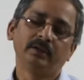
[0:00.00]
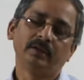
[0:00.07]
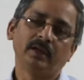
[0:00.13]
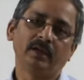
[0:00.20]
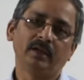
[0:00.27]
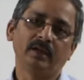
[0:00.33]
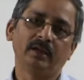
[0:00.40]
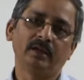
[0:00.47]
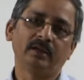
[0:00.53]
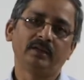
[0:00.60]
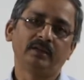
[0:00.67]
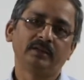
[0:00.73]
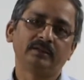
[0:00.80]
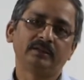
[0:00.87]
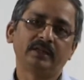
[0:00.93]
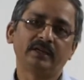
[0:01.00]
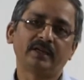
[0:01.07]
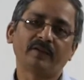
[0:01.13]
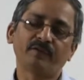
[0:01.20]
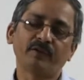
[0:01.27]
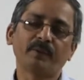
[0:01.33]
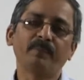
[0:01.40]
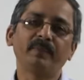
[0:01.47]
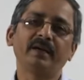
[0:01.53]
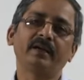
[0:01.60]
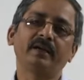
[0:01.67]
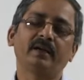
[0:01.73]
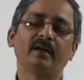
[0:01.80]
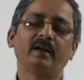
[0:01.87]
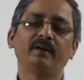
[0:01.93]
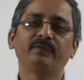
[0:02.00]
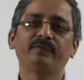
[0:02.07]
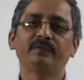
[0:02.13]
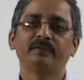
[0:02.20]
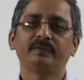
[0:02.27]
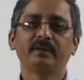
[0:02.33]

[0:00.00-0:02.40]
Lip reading: the development of